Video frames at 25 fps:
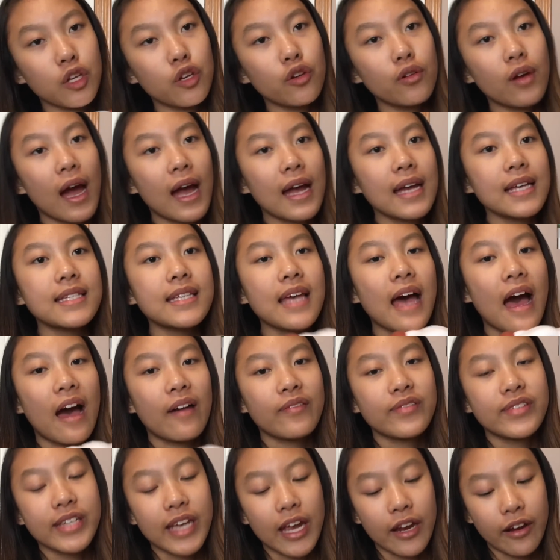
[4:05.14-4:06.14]
You guys
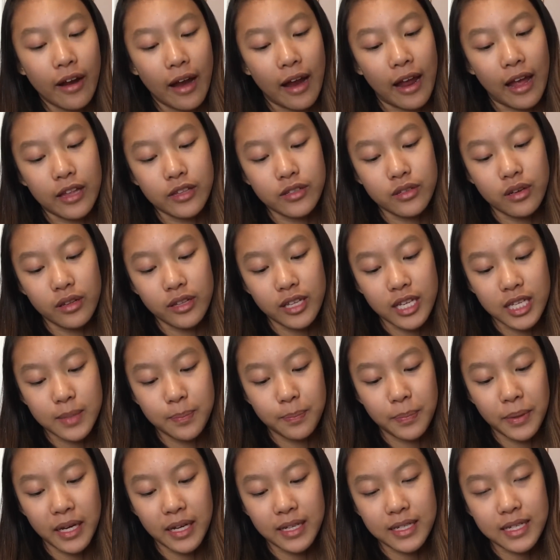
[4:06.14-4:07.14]
have to get your hands on this,
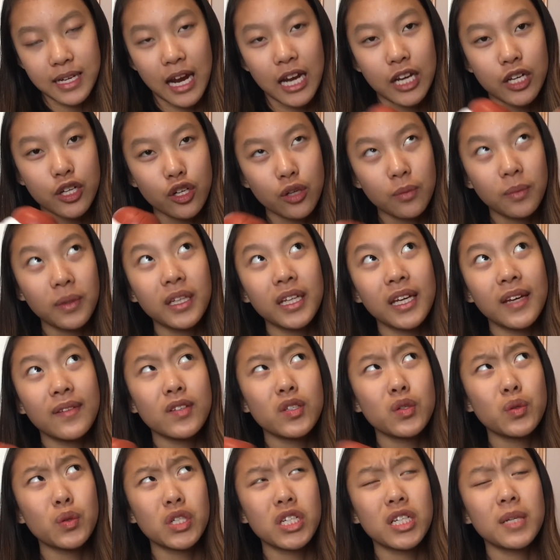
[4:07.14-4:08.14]
but I do believe
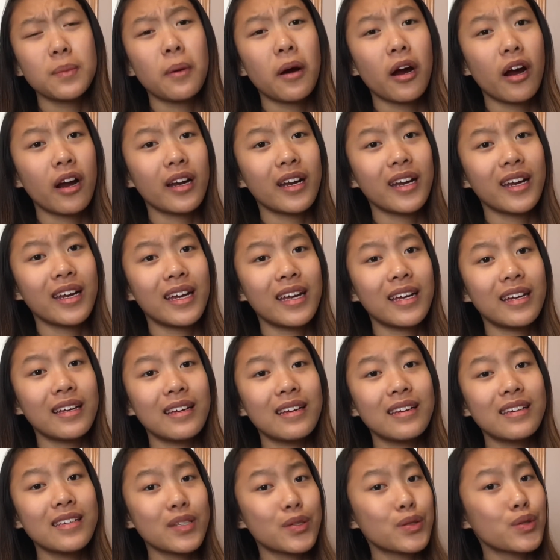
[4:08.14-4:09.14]
Squishy Party
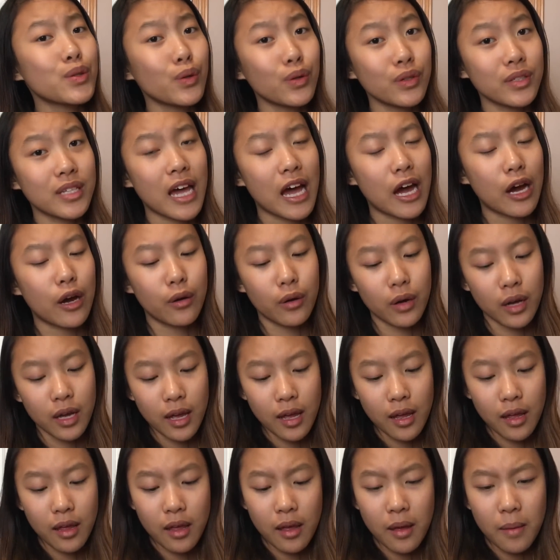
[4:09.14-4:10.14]
is sold out.
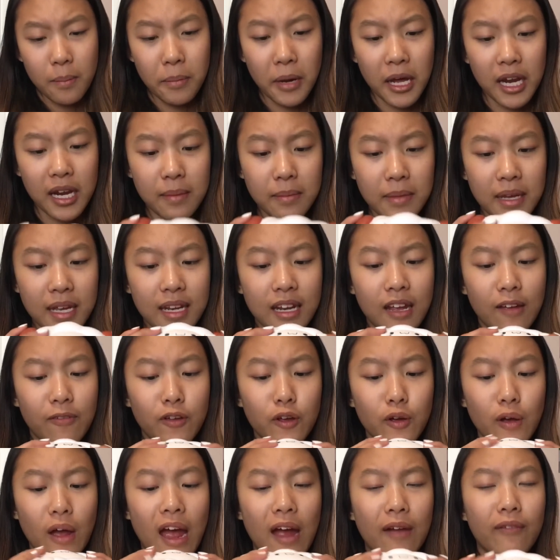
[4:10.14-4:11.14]
But I mean,
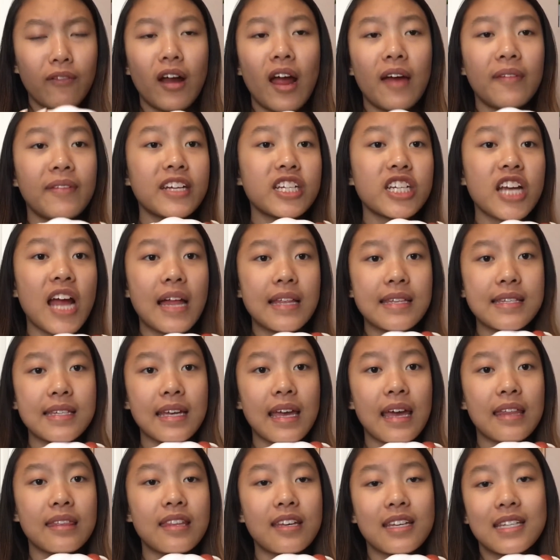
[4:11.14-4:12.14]
if you ever had the chance to
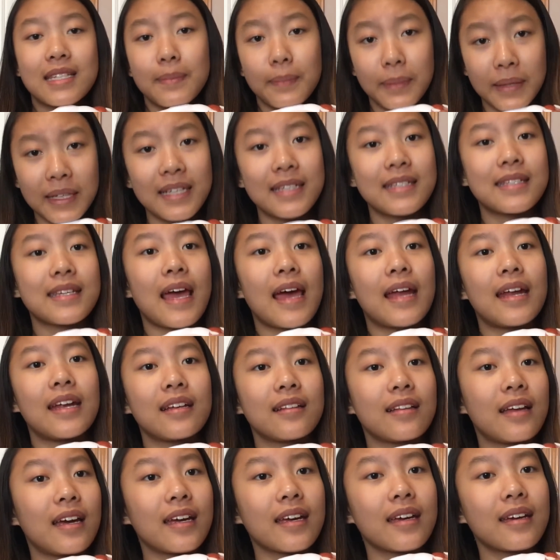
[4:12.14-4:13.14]
get this, please get
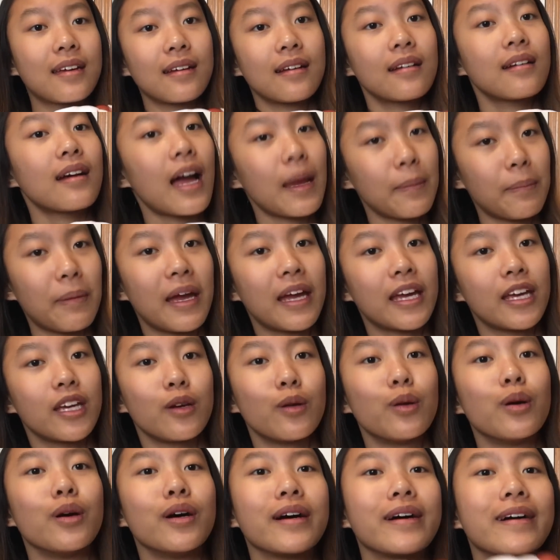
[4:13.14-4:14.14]
it. Like, I beg you.